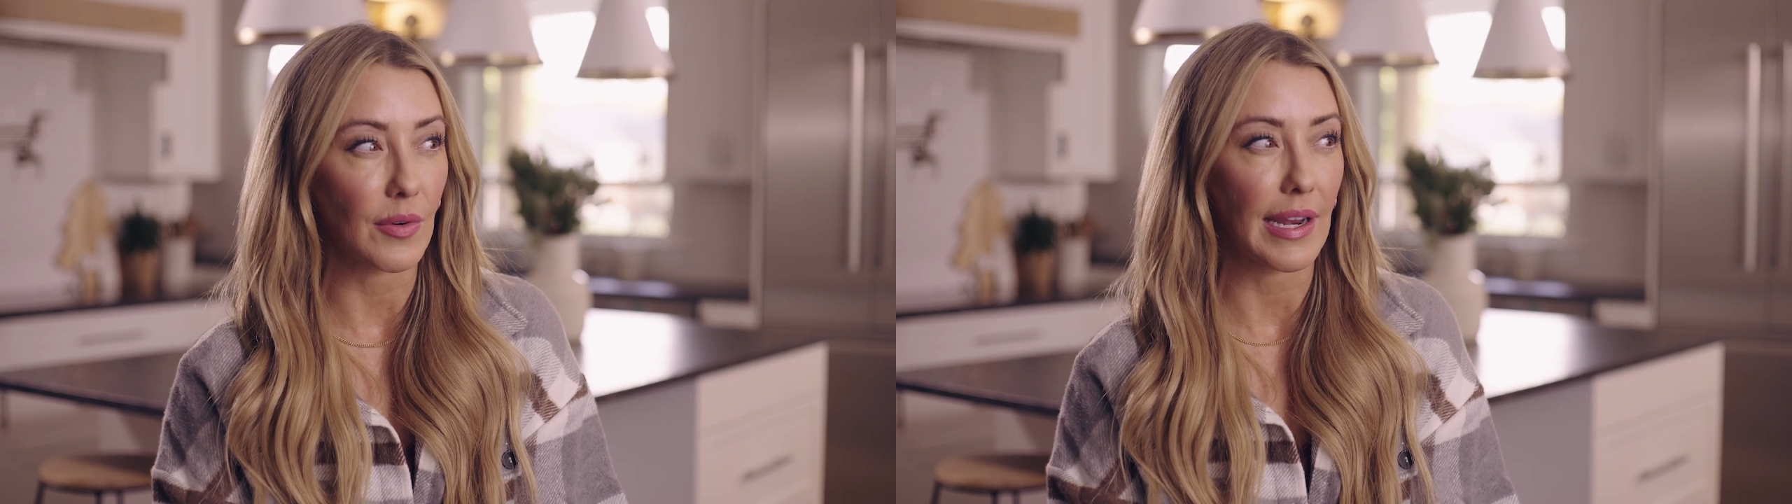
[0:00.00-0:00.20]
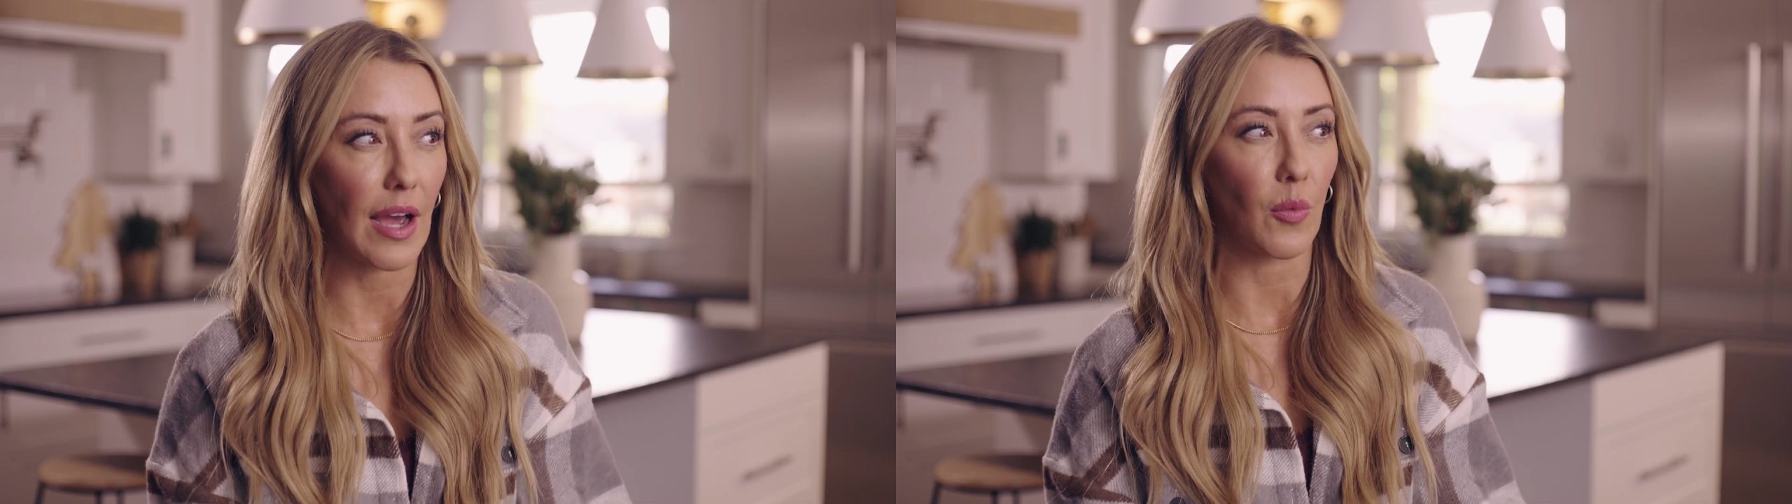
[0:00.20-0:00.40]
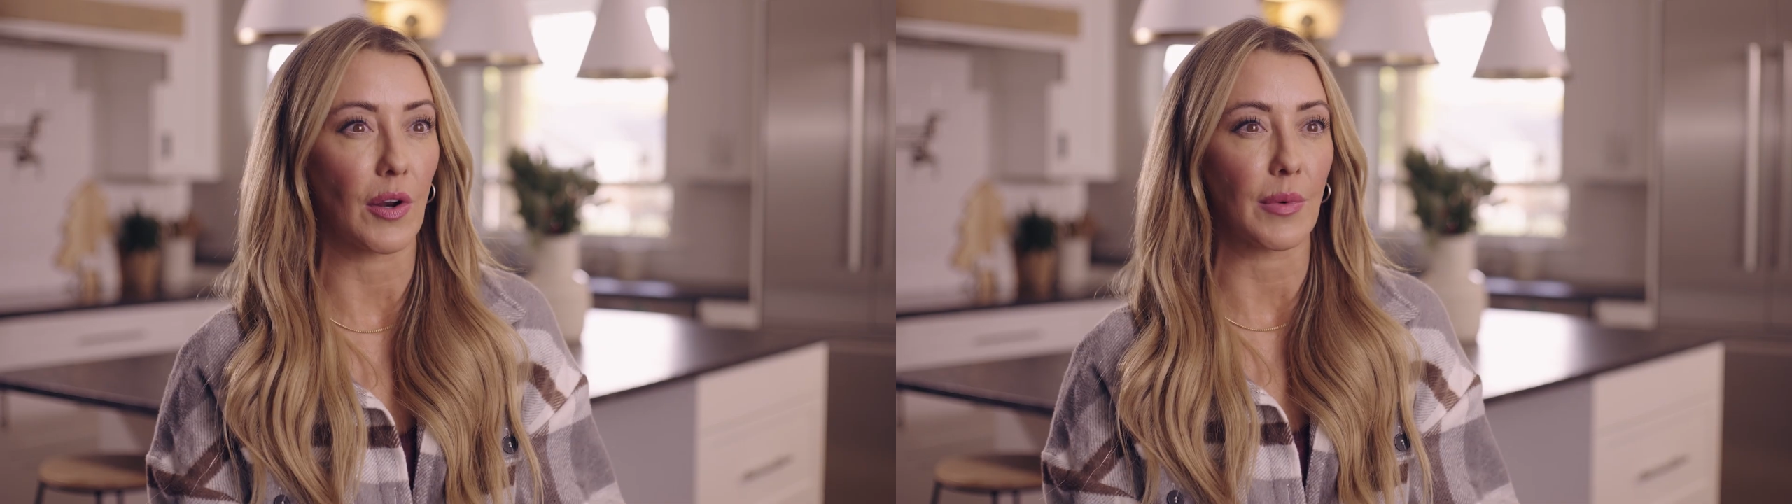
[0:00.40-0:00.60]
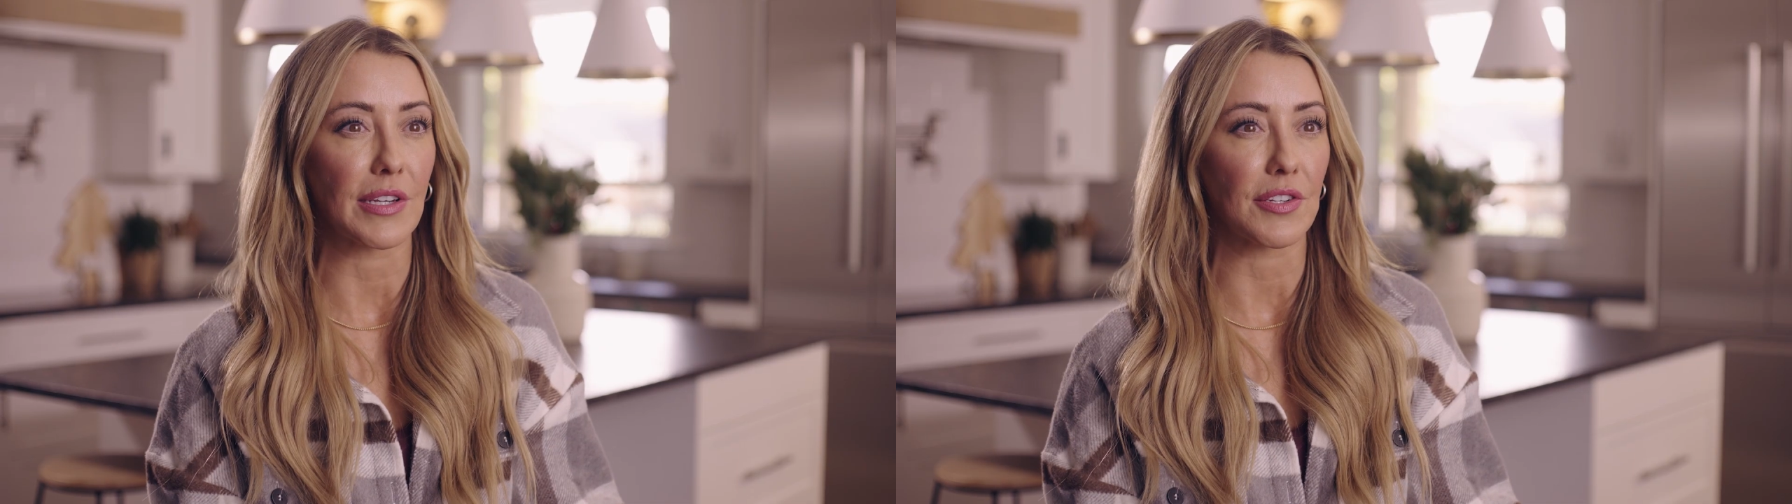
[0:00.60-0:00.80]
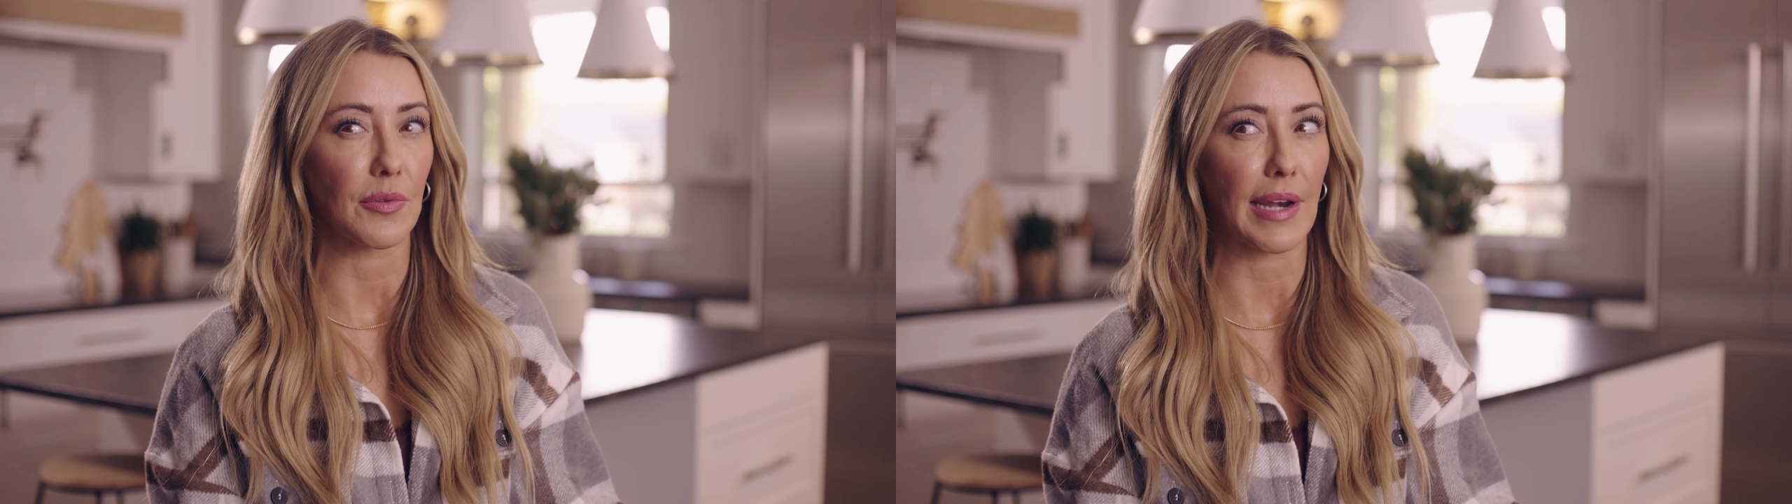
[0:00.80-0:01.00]
now what do we
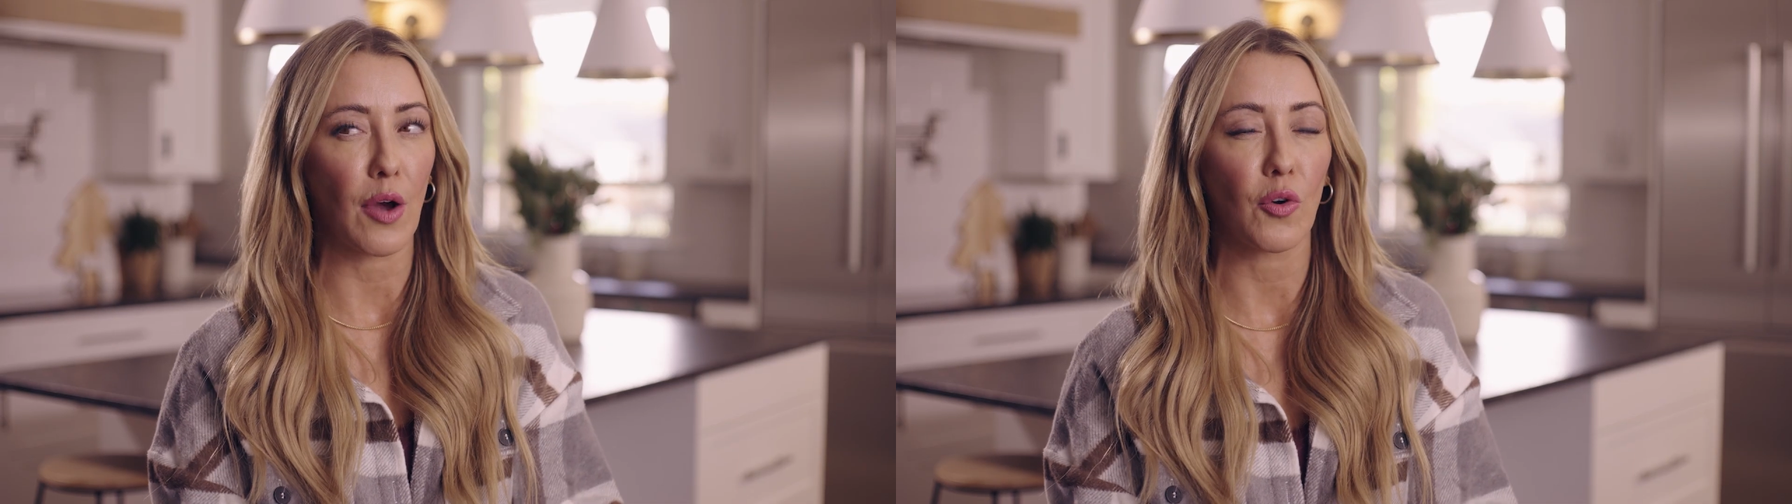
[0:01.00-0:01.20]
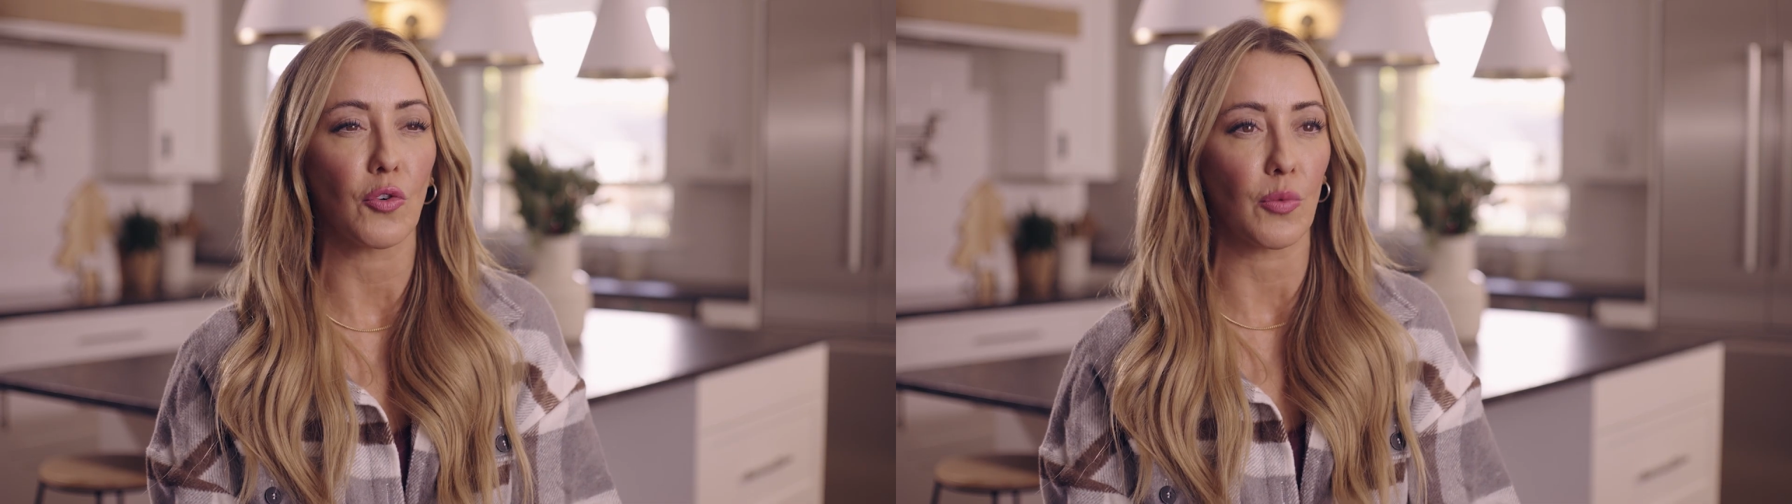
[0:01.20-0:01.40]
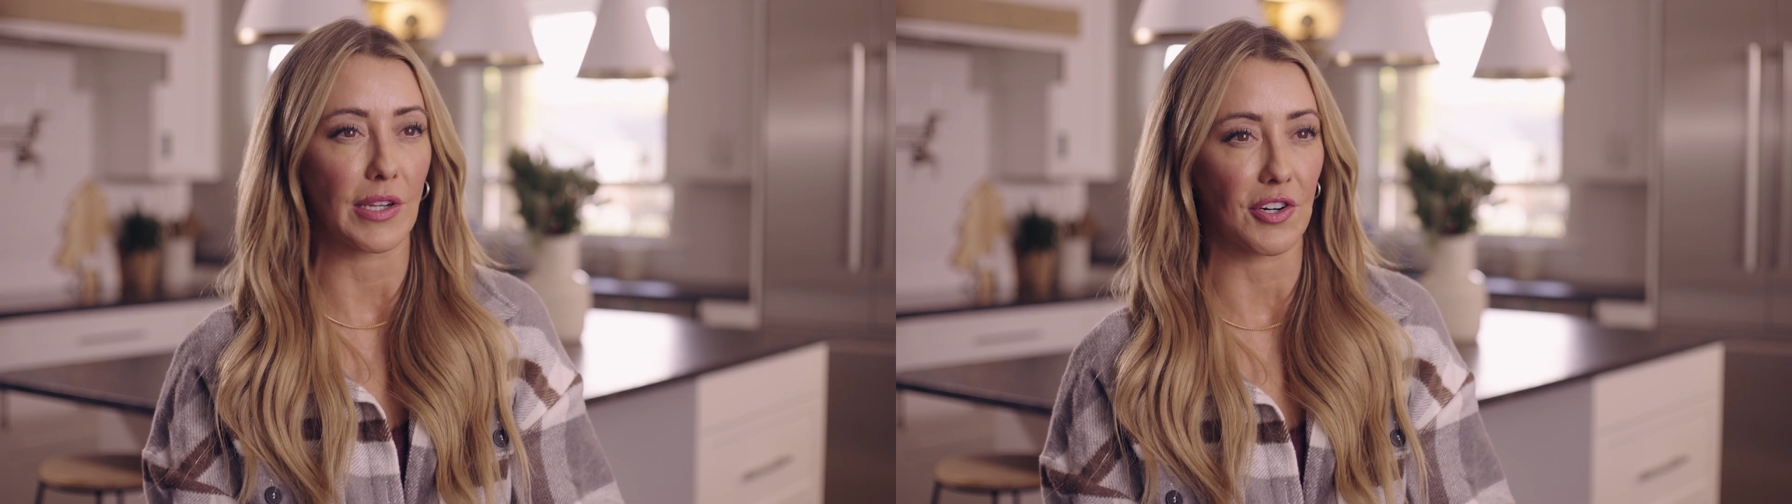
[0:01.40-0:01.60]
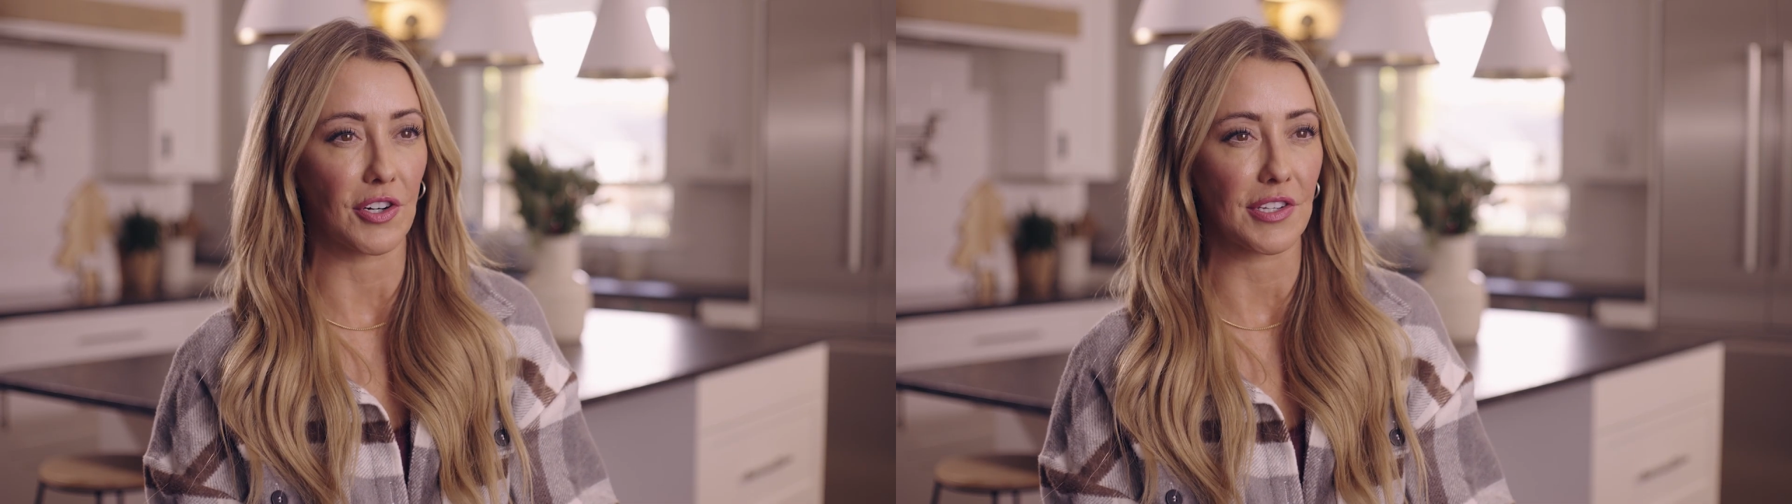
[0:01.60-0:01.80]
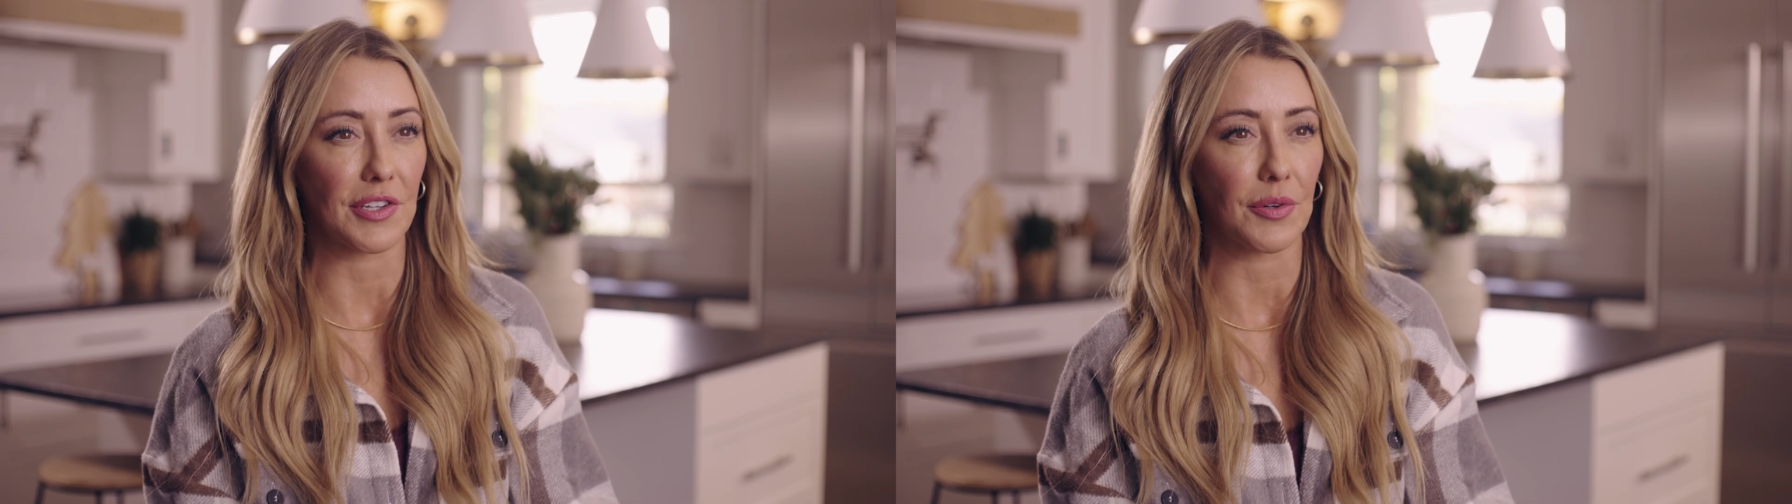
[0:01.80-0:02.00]
do? Now who do we
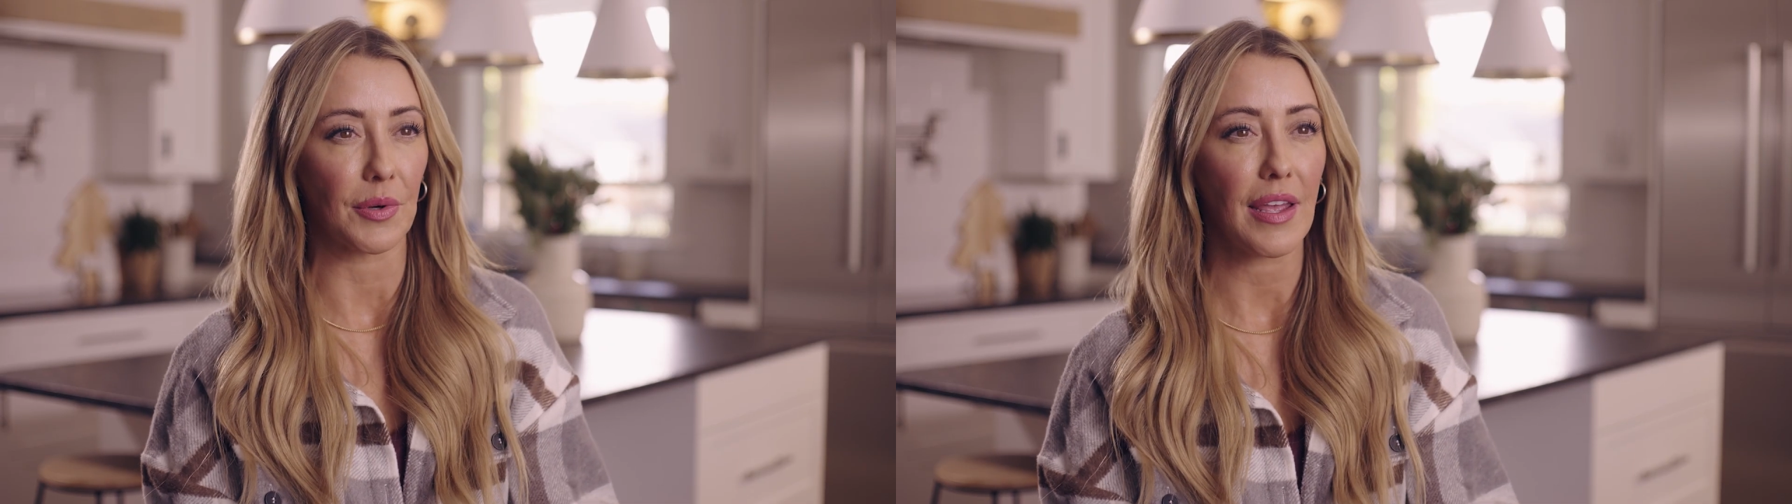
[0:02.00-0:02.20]
turn to?